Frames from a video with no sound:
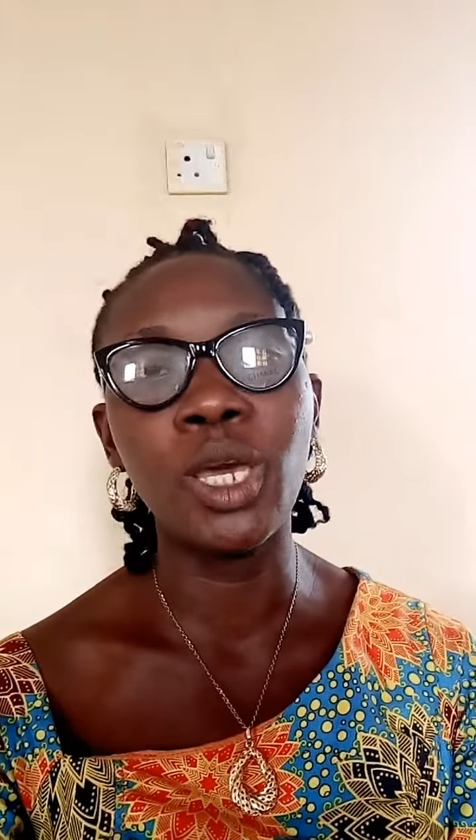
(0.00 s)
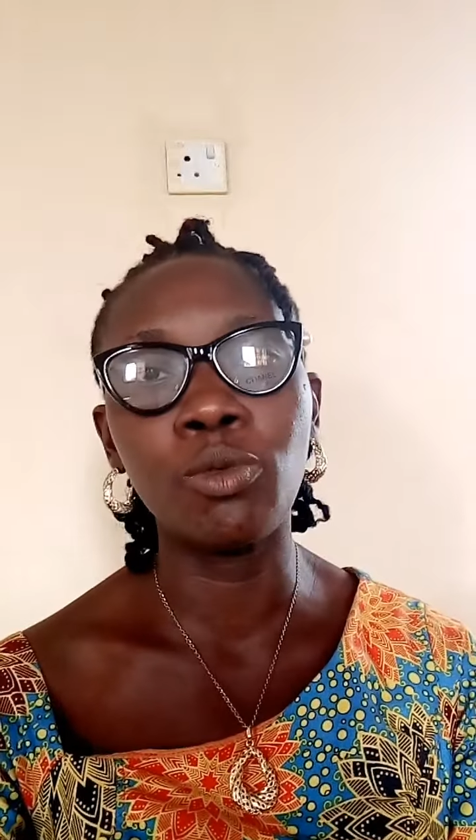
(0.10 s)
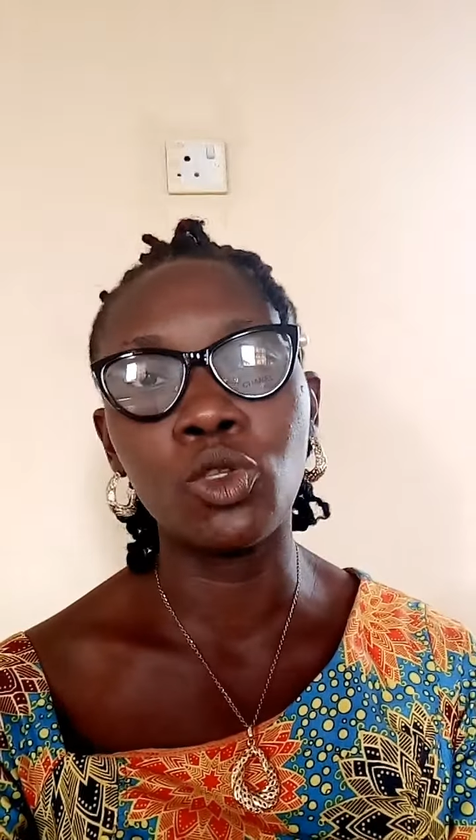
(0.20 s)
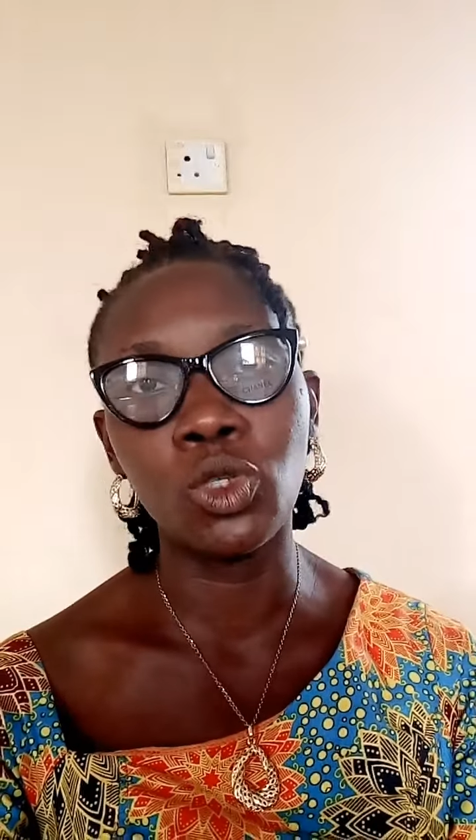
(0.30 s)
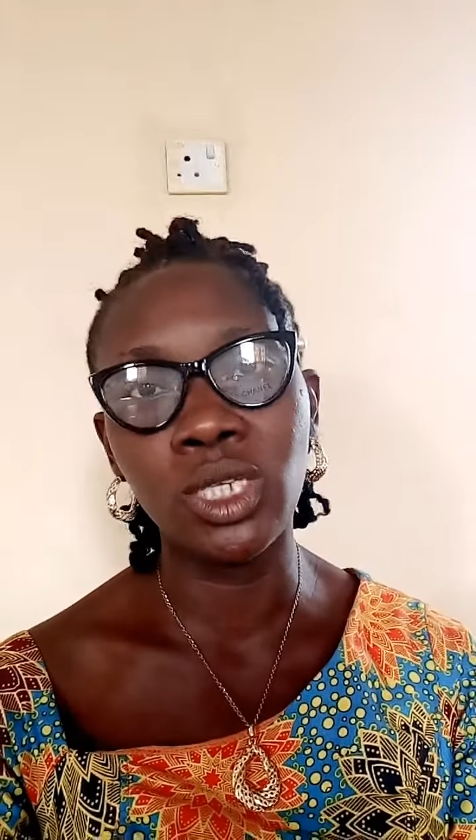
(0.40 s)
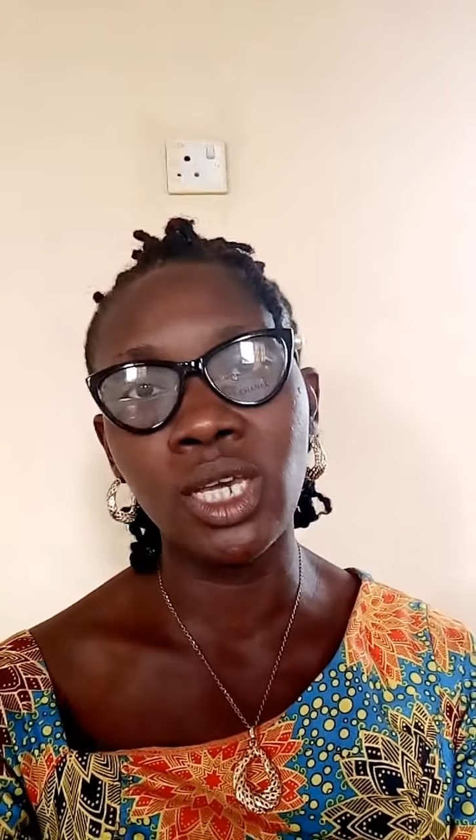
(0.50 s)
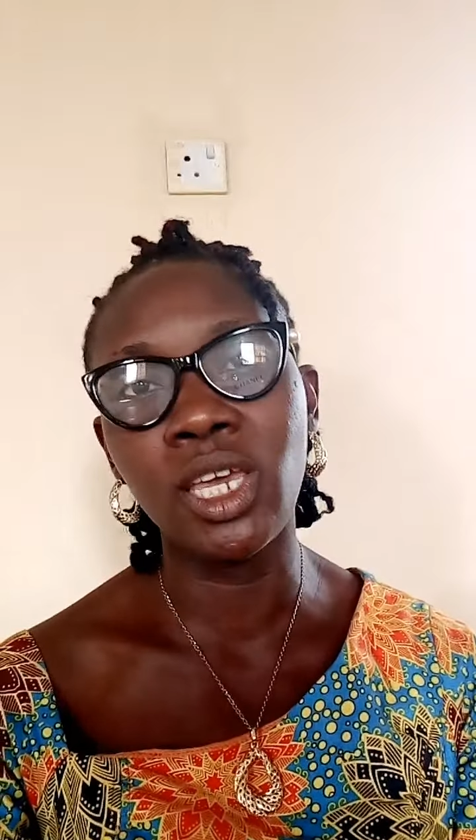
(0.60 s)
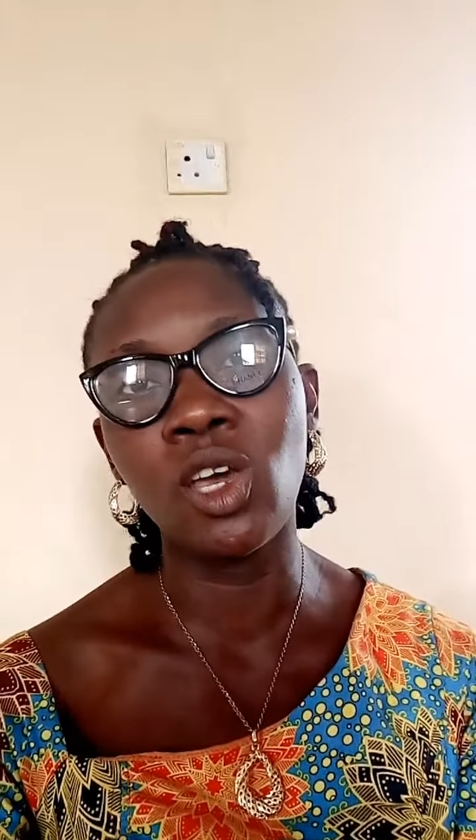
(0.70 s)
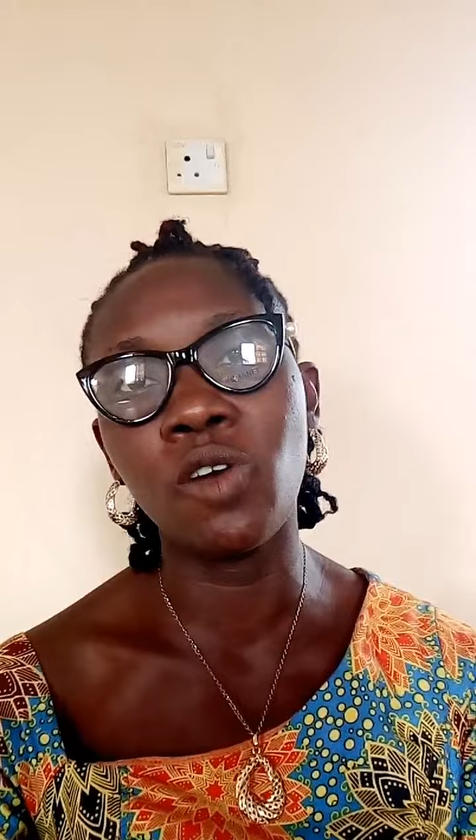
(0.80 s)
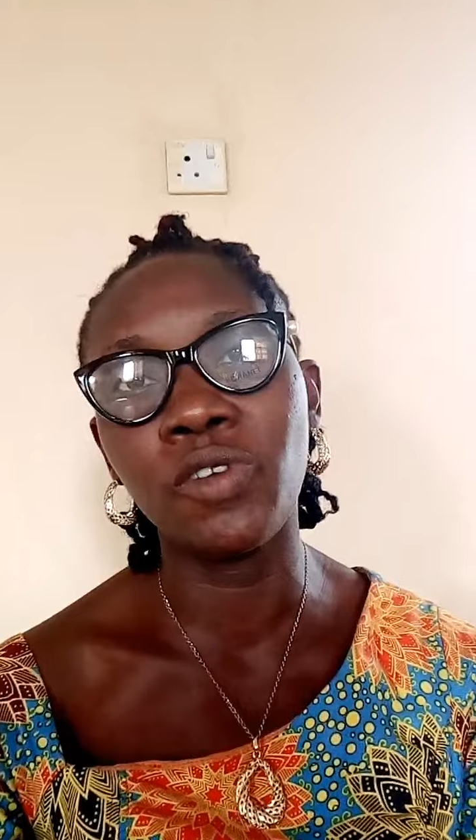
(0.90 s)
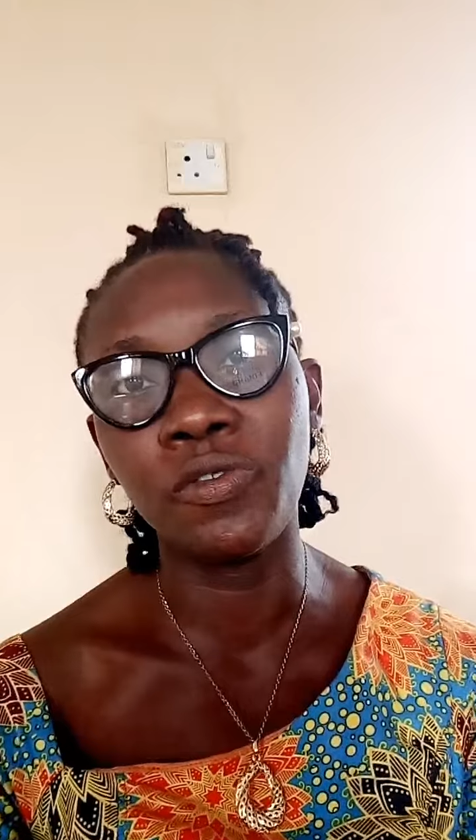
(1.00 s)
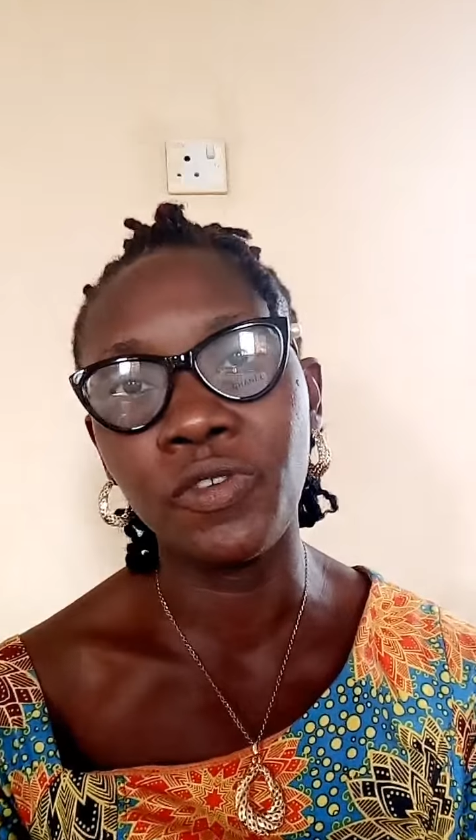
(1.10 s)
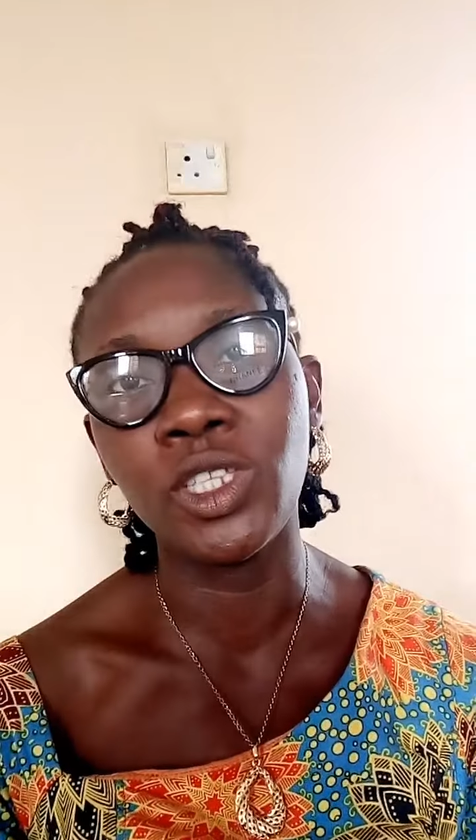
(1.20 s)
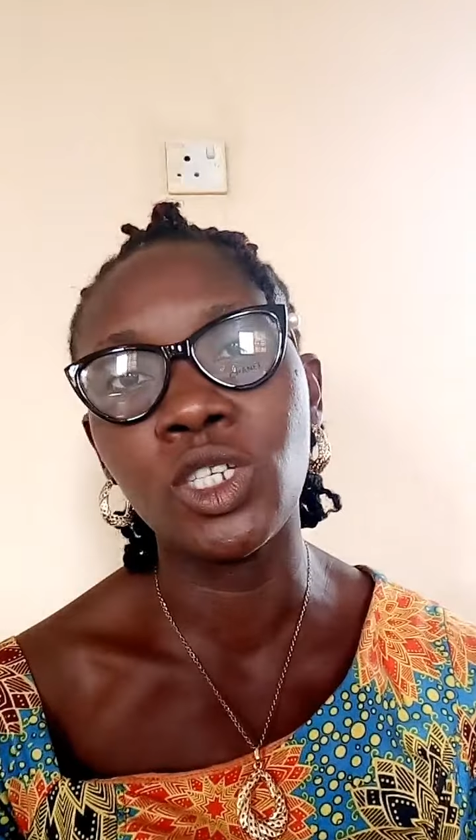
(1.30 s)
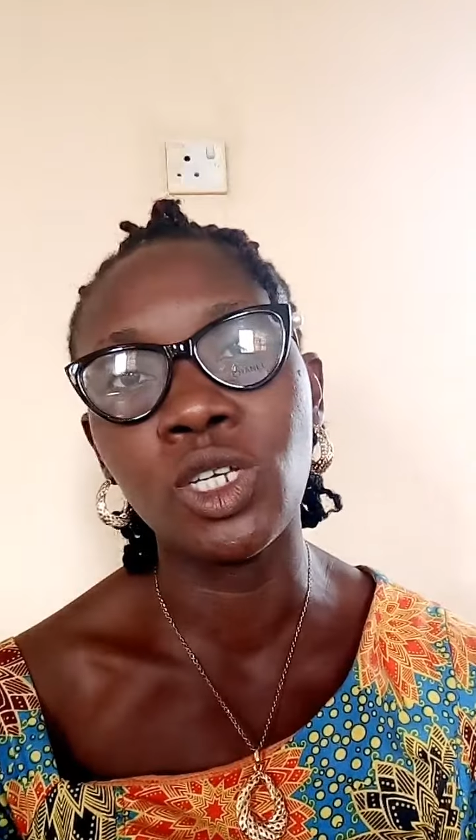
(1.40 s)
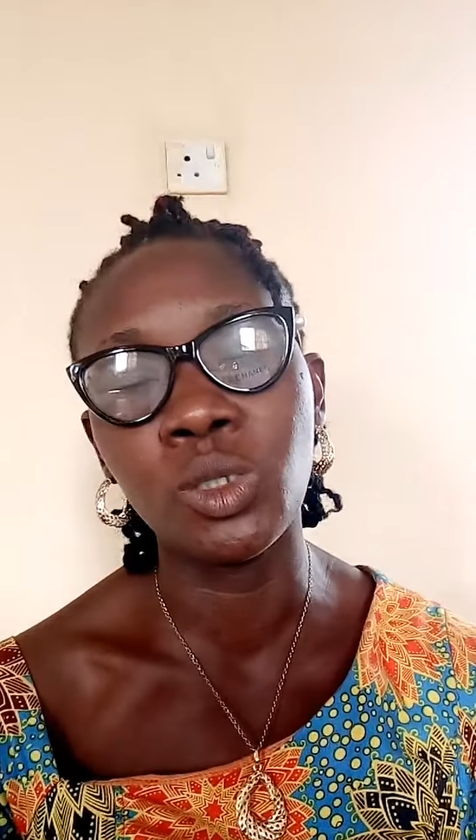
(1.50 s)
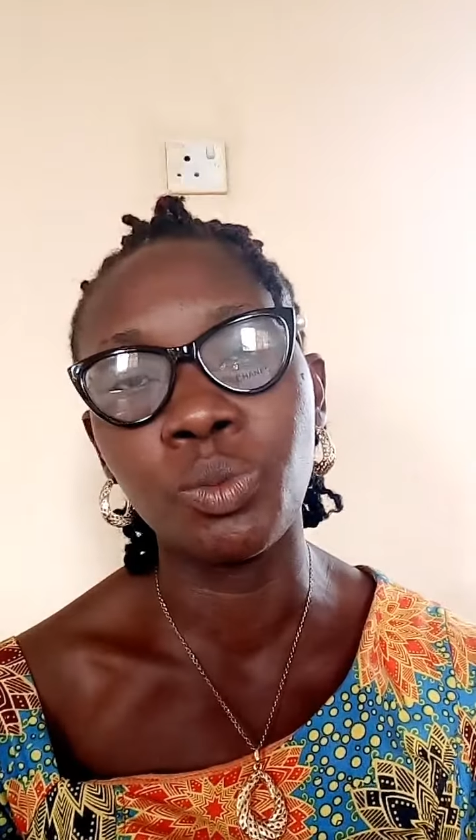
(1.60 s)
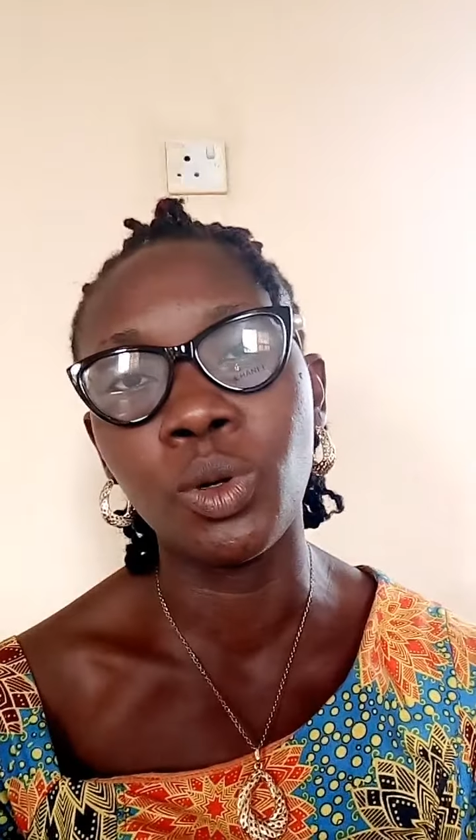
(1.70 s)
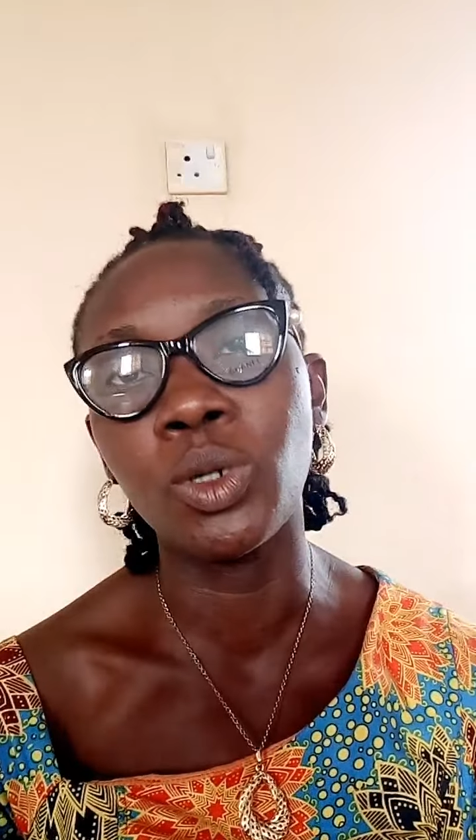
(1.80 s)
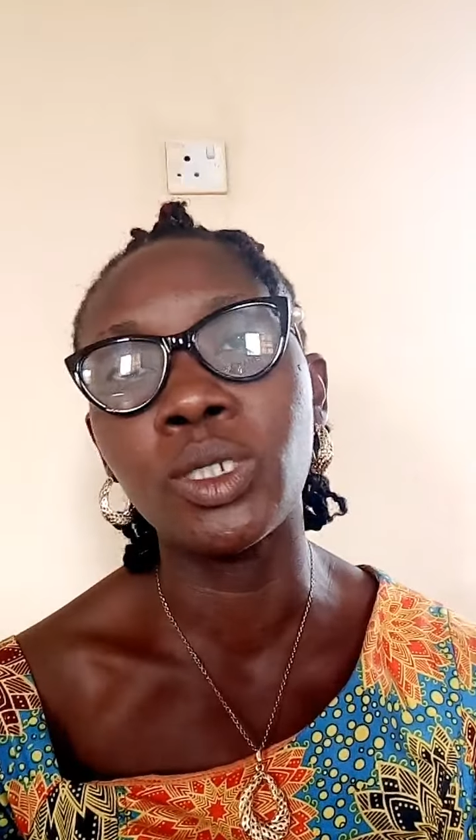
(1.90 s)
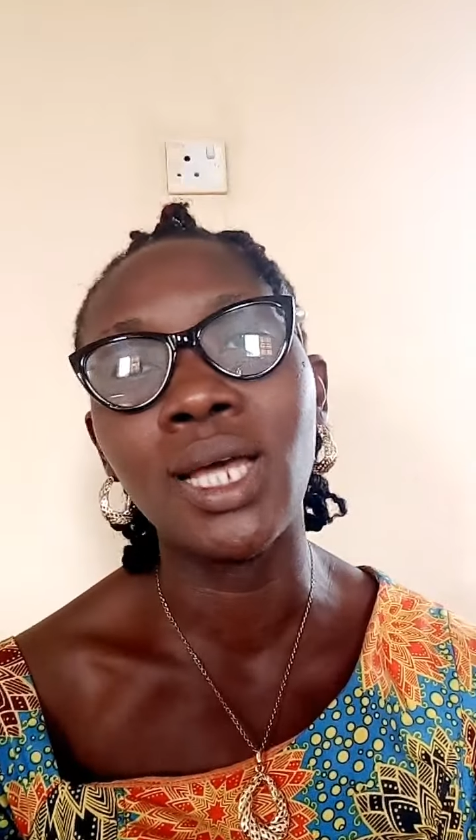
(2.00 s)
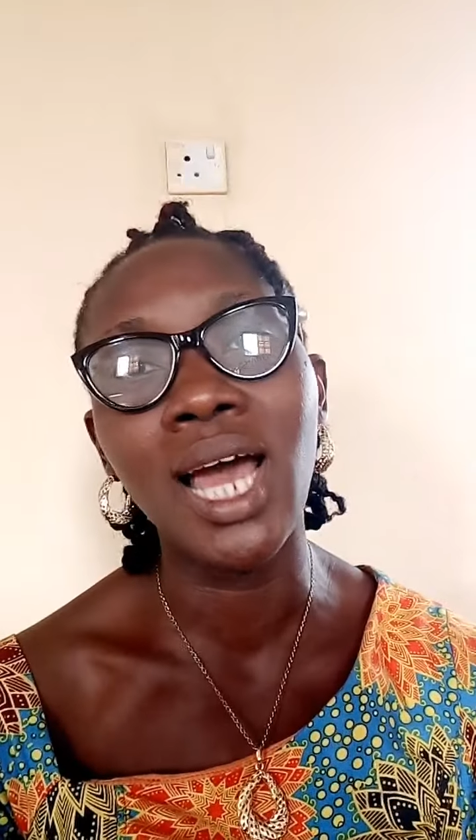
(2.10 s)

able to take care of a fetus born